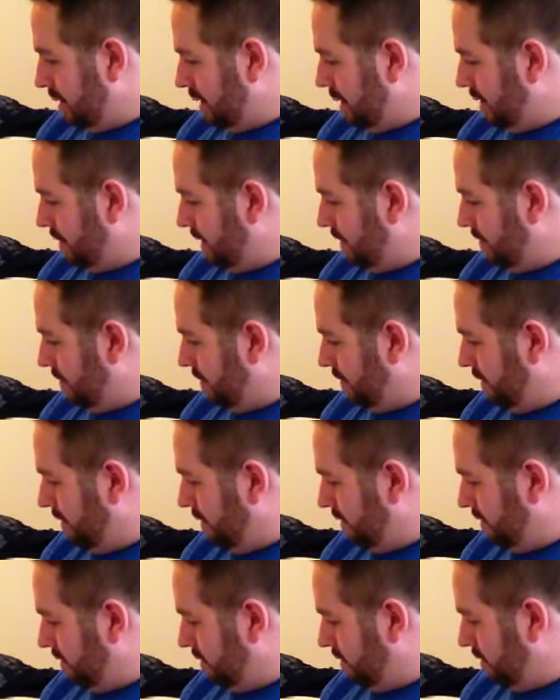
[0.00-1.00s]
And they
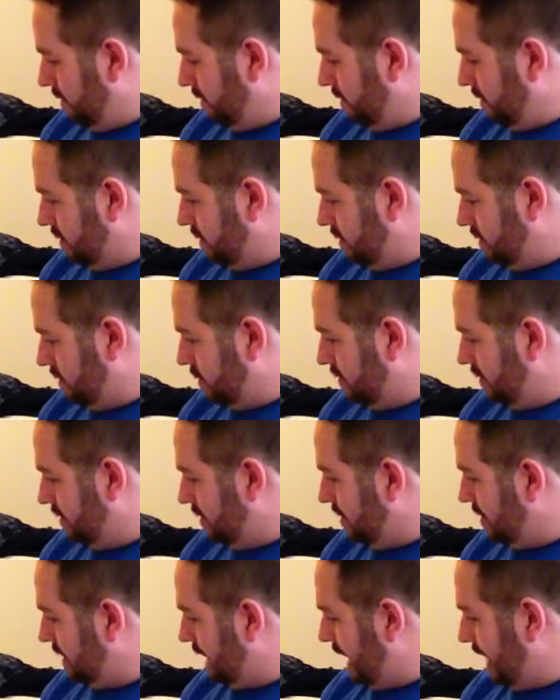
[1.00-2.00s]
both stood
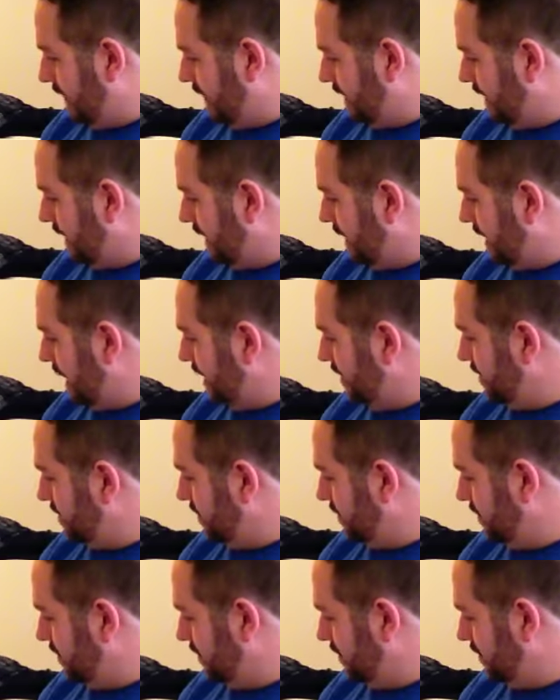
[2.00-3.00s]
sadly and gazed
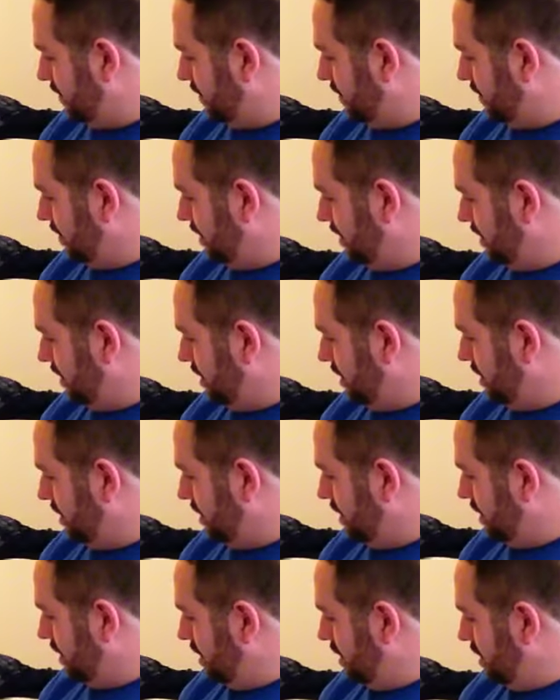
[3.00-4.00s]
at Blizzard,
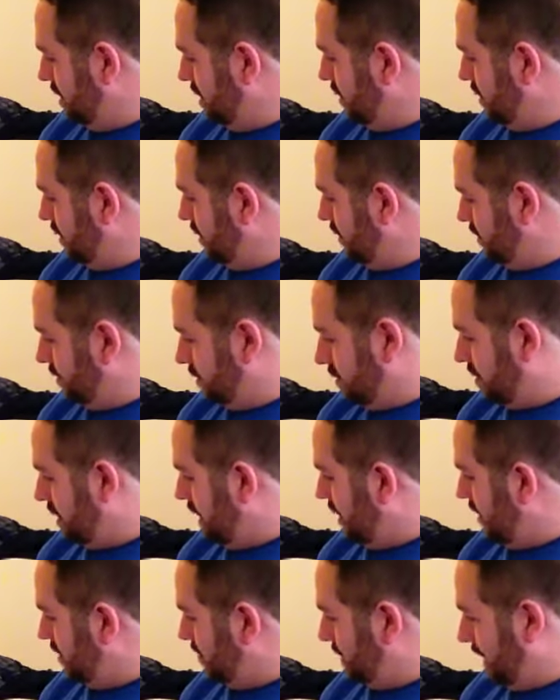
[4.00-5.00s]
who
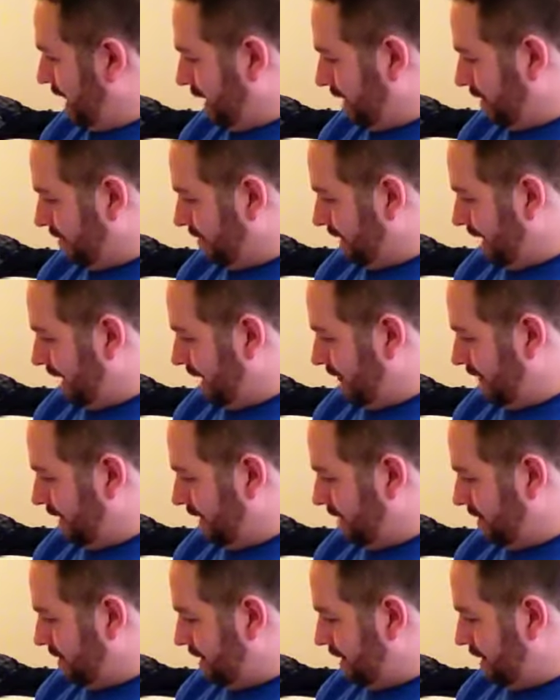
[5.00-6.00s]
stared back
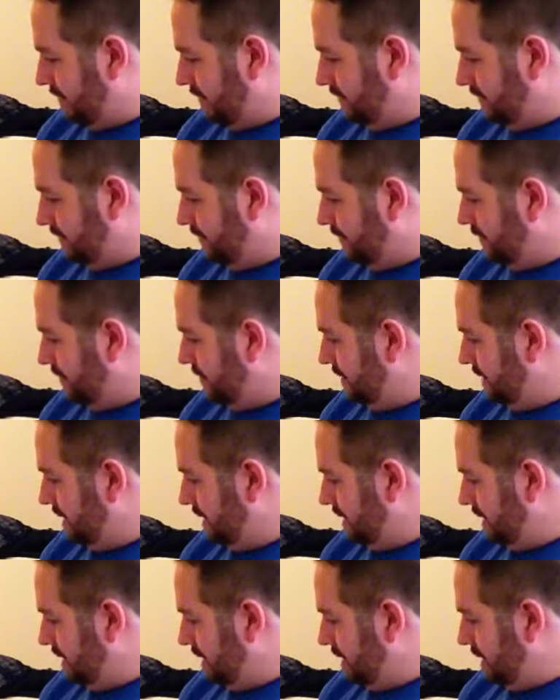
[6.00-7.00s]
sadly at them.
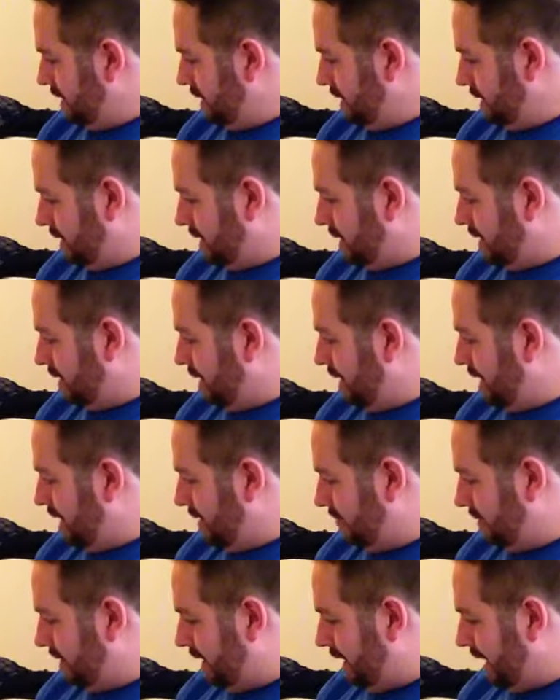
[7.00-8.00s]
"It
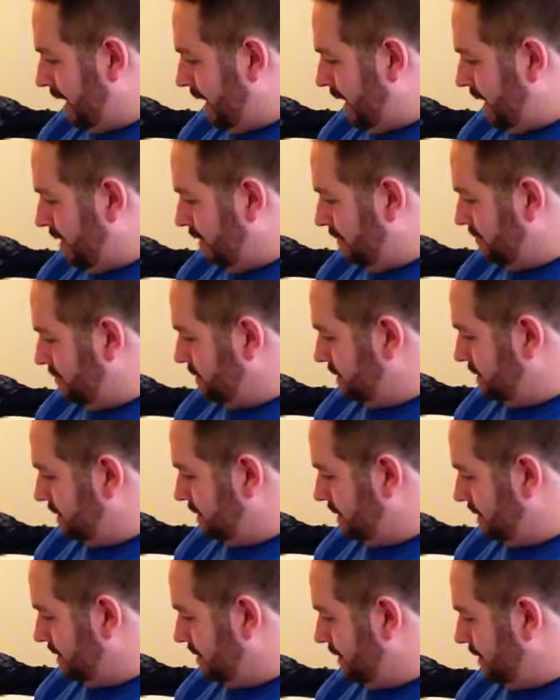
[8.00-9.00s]
can't be helped,"
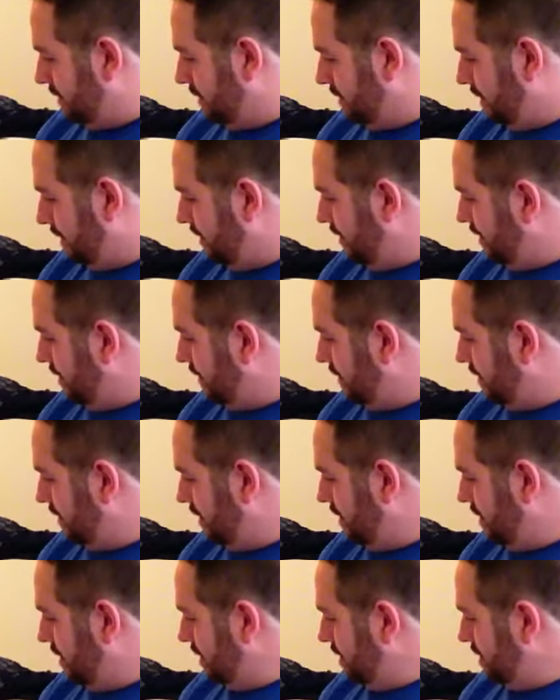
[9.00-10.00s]
said the mother.
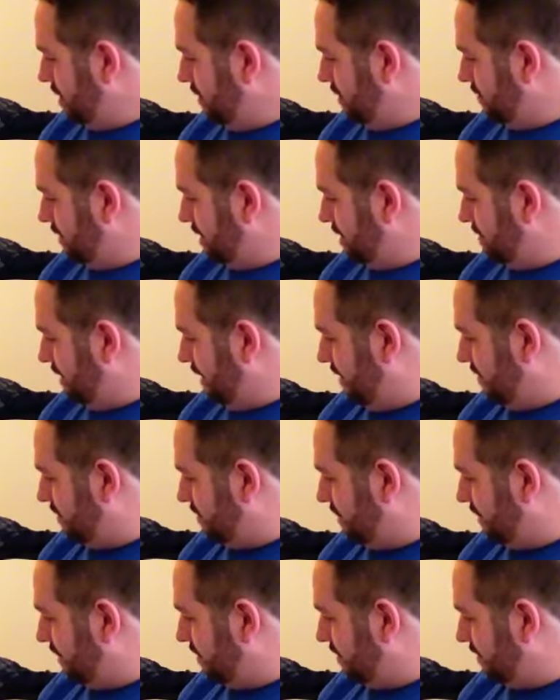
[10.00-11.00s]
"She must
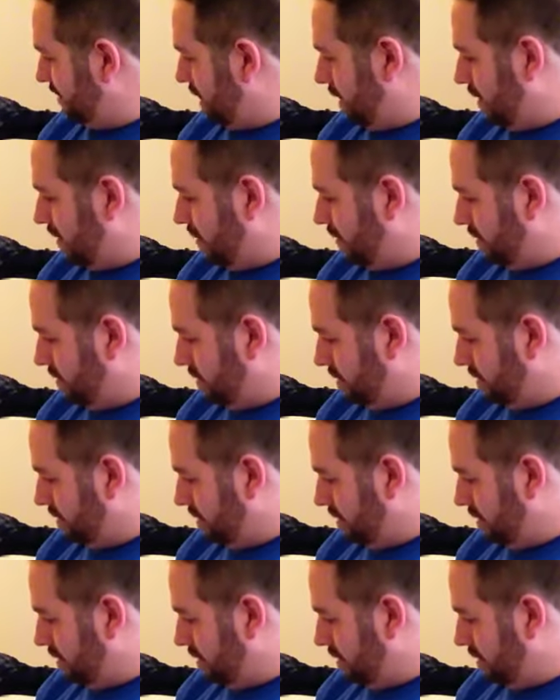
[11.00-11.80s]
be sold."